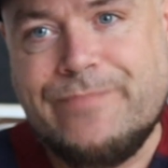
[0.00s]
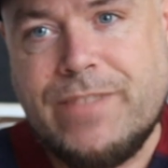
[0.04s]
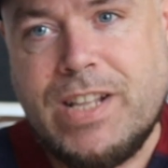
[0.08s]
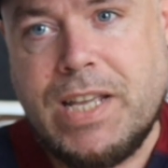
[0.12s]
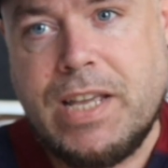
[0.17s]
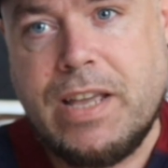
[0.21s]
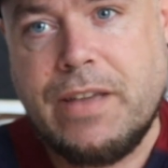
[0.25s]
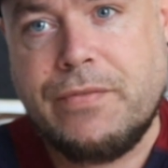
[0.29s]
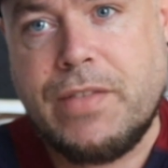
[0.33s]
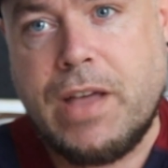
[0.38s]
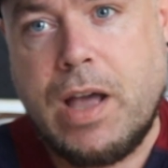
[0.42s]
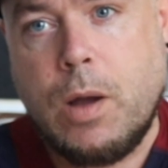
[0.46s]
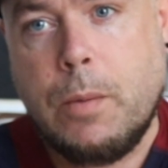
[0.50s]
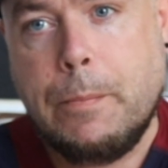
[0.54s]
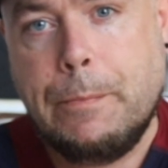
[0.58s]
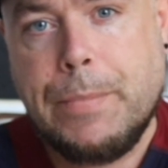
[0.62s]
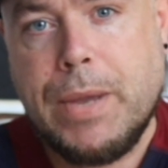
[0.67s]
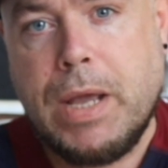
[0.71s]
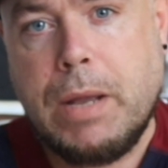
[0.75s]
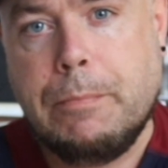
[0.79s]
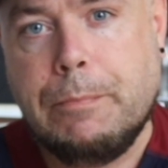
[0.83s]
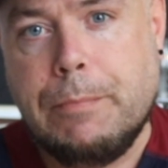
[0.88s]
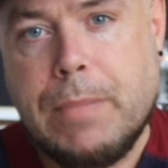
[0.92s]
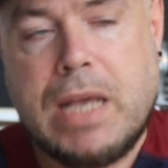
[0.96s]
give that a
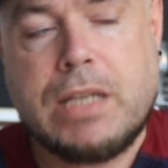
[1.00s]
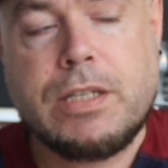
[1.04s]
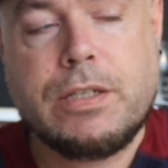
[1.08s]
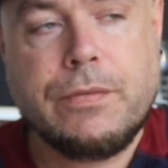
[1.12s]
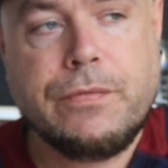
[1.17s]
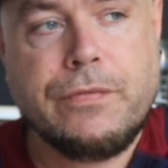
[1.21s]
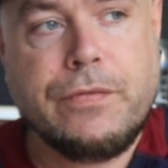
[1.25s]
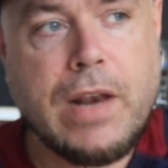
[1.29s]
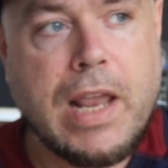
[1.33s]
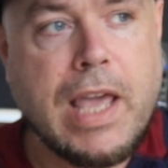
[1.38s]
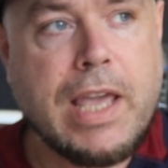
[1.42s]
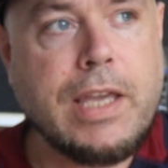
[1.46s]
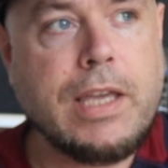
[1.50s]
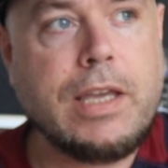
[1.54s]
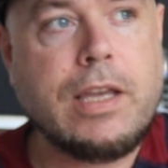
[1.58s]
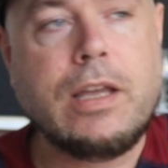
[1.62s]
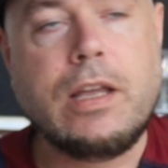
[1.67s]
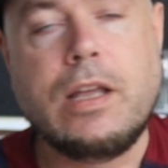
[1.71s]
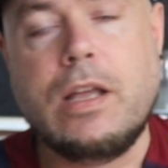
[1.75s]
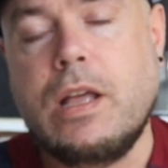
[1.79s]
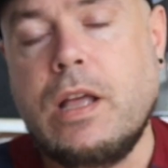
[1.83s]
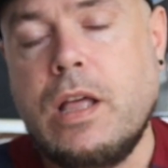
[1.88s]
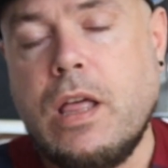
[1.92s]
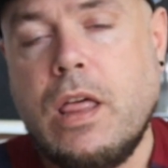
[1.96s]
big massive like.
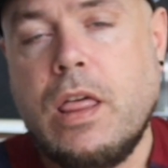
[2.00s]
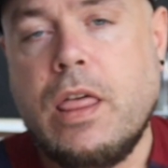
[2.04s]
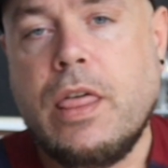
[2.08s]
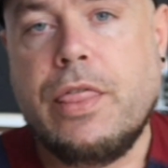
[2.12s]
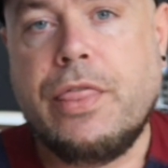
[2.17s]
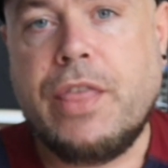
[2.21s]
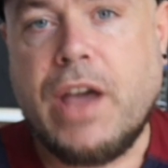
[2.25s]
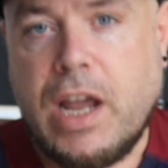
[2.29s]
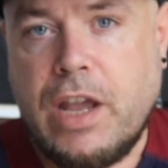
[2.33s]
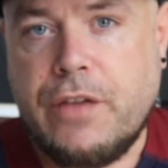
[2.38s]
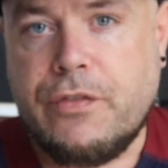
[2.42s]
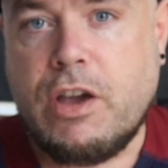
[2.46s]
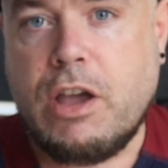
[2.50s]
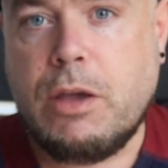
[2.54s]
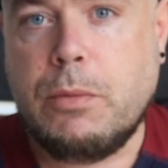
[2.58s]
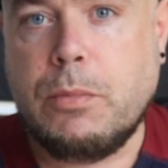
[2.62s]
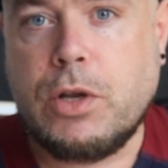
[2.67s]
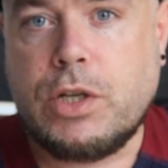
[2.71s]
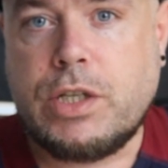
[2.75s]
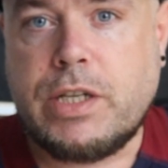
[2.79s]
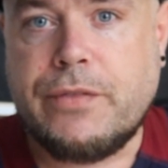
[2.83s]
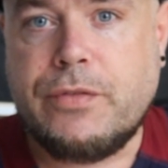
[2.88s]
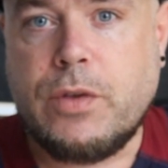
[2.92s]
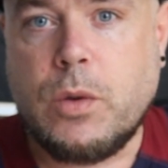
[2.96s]
Thank you very
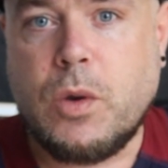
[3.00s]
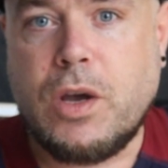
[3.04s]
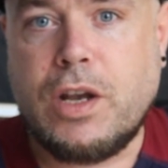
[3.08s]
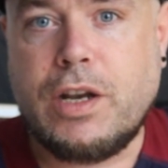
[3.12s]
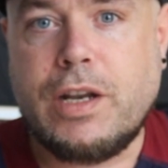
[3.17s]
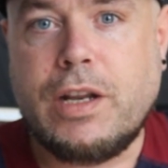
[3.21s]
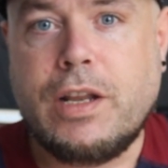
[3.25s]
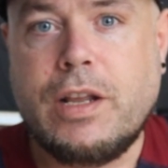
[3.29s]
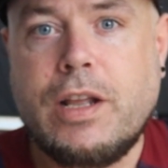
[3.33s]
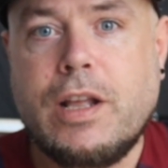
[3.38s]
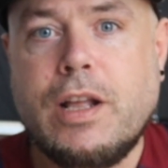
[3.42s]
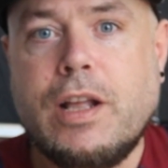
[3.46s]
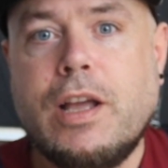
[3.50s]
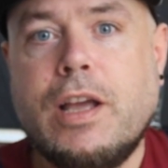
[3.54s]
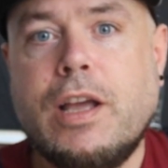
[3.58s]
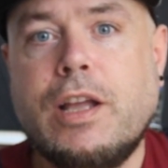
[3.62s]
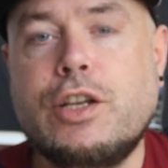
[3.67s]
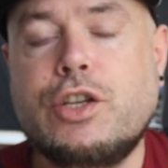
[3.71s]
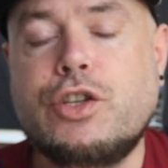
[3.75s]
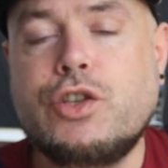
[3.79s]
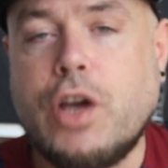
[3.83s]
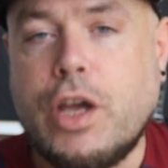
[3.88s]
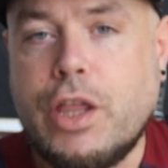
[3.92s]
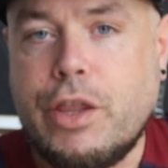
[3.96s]
much, everyone.
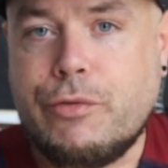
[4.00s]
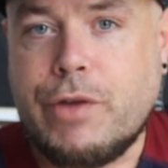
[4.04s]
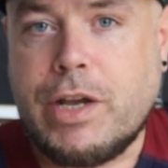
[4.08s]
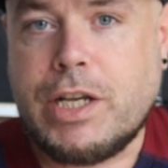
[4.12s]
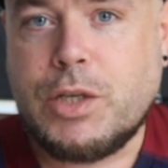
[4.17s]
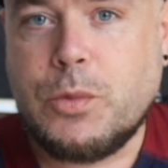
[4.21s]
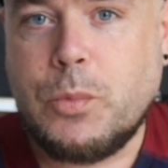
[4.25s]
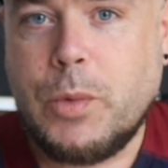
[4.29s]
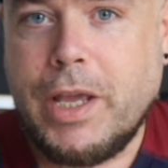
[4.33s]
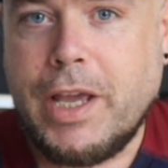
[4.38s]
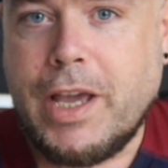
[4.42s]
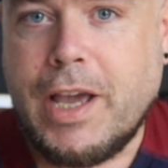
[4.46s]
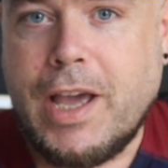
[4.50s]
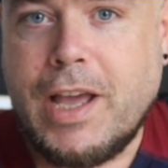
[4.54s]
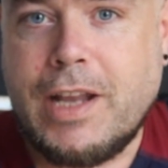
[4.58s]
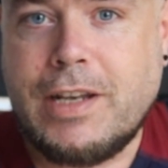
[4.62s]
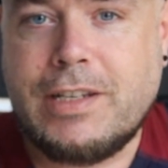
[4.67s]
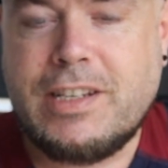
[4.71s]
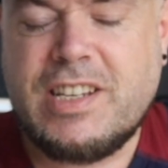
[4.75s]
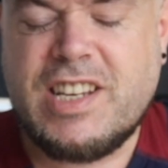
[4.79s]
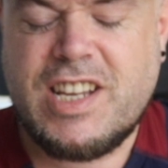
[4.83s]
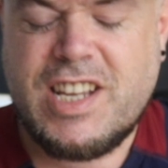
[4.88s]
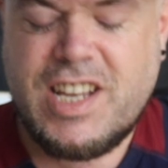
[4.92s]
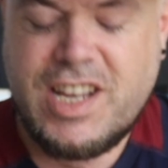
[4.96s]
Enjoy the rest of the
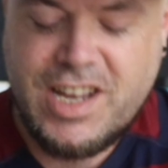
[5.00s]
weekend.